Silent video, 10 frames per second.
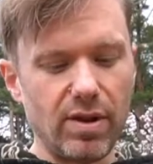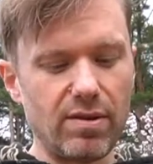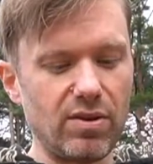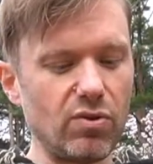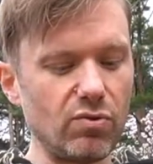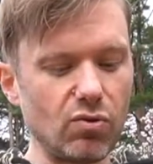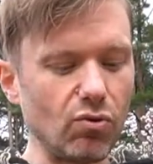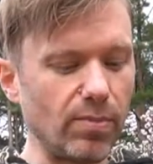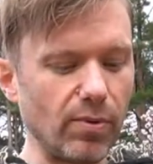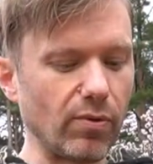
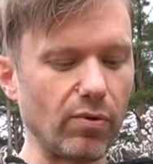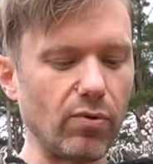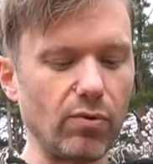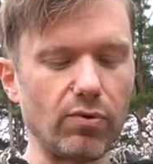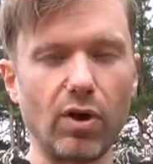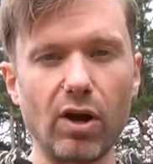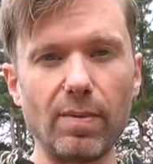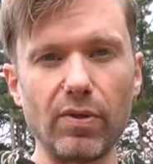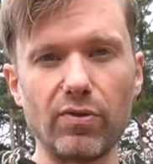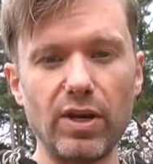YouTubers who talk
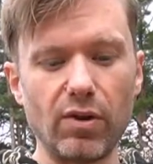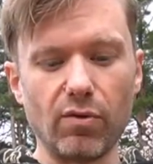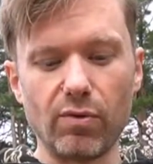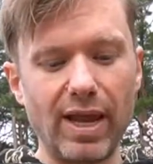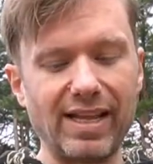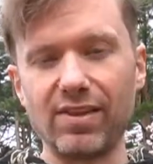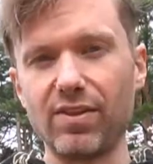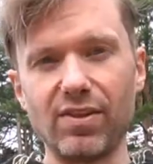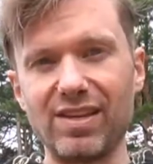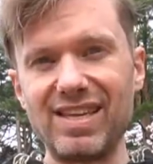about sneakers were like, this
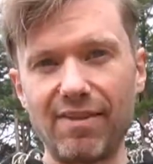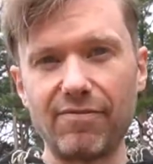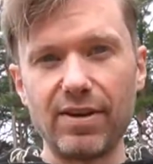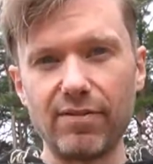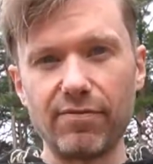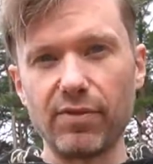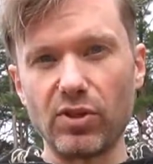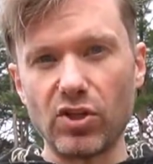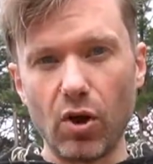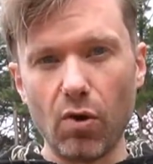is a definite for the
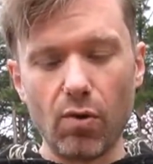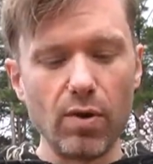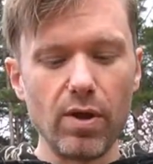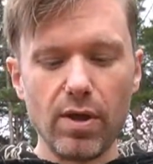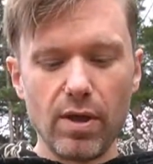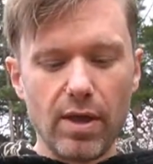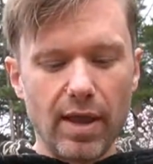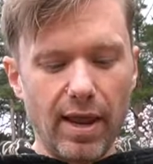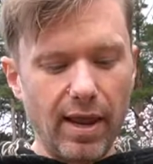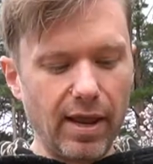toe,
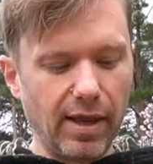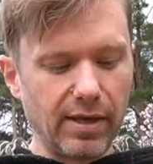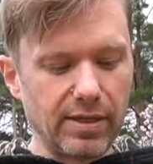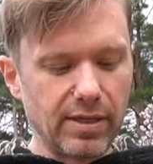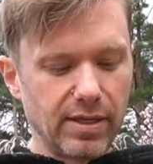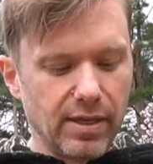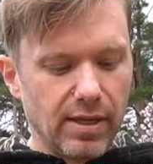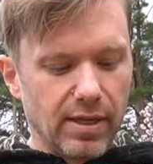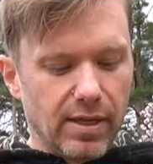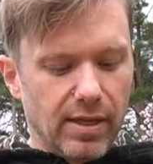and
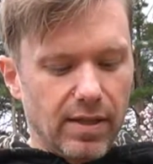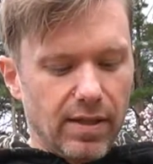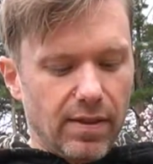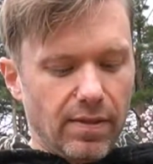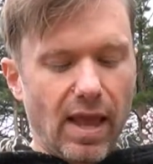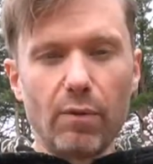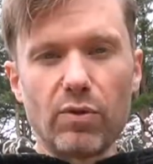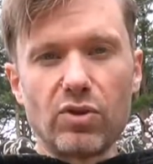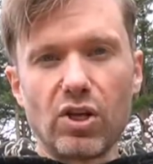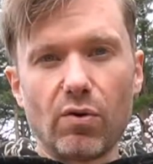that was
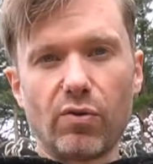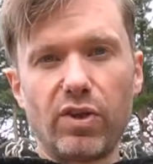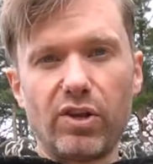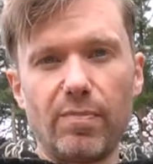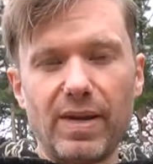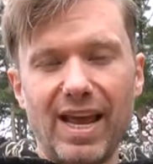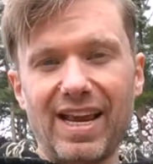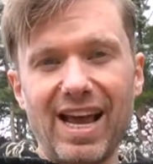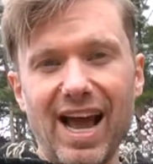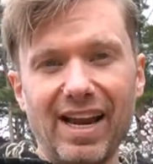the general sentiment I
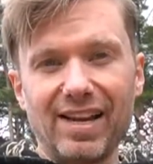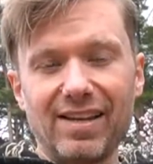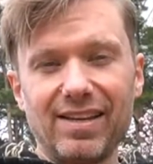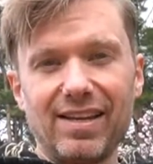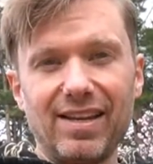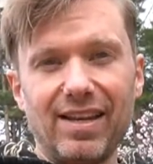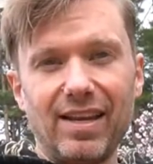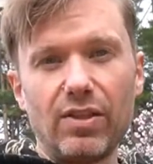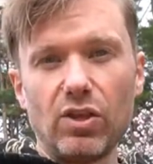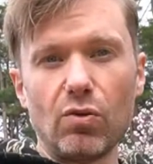got
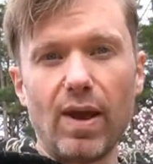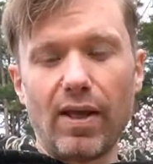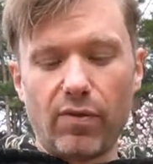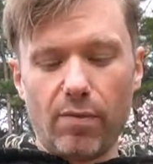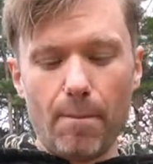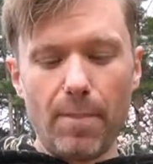in the US.